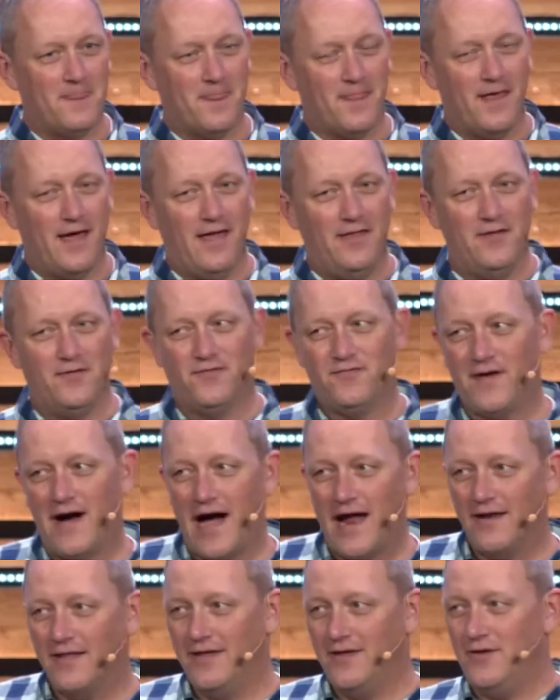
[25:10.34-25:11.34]
And then
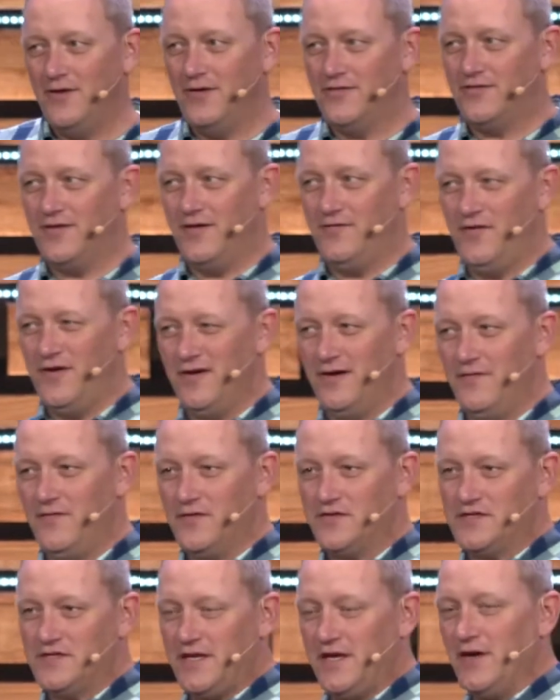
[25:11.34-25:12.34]
finally, you just, if you're
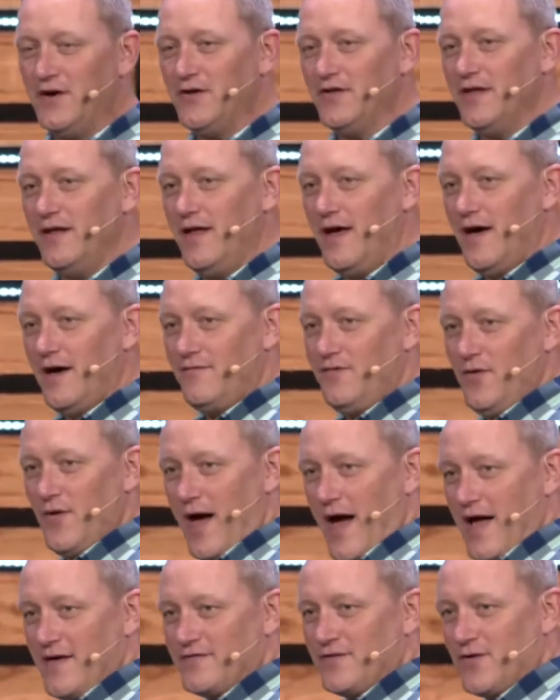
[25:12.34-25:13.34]
skilled enough, you
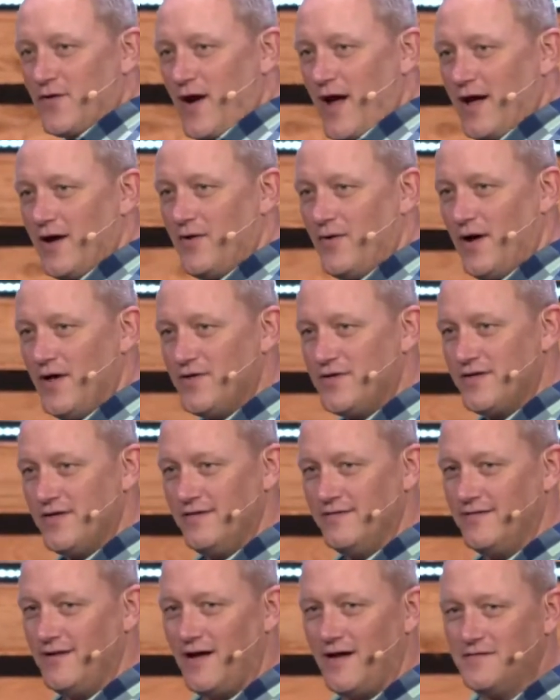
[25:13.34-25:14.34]
ask the right
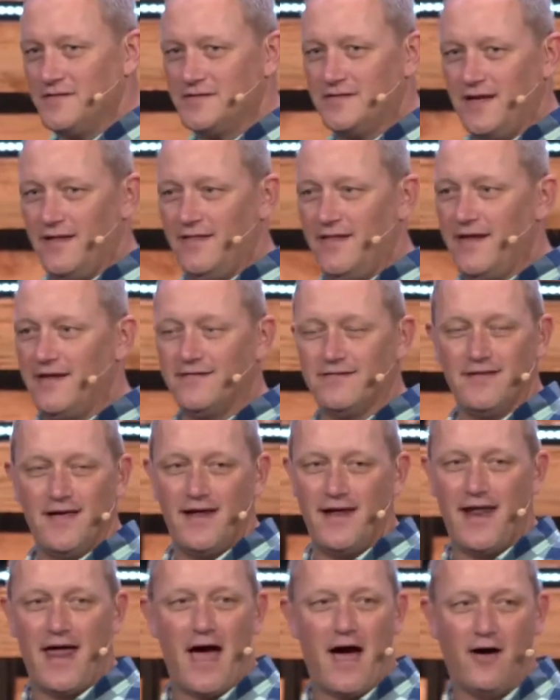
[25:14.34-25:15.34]
questions, and all of a sudden, they just let
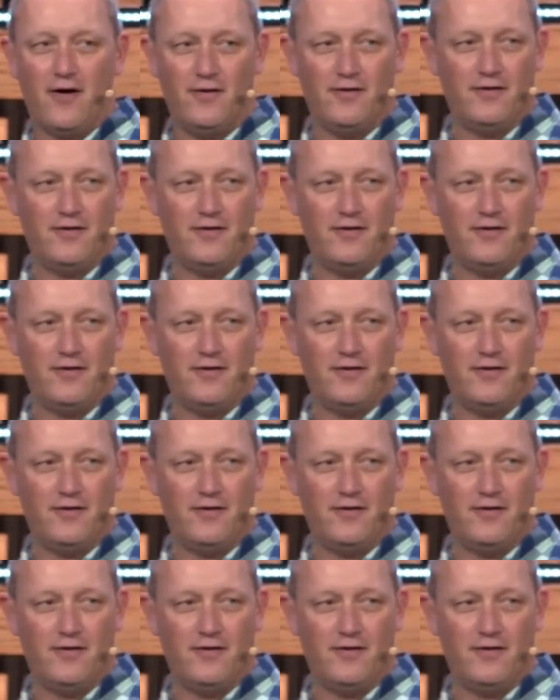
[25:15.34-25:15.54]
it out.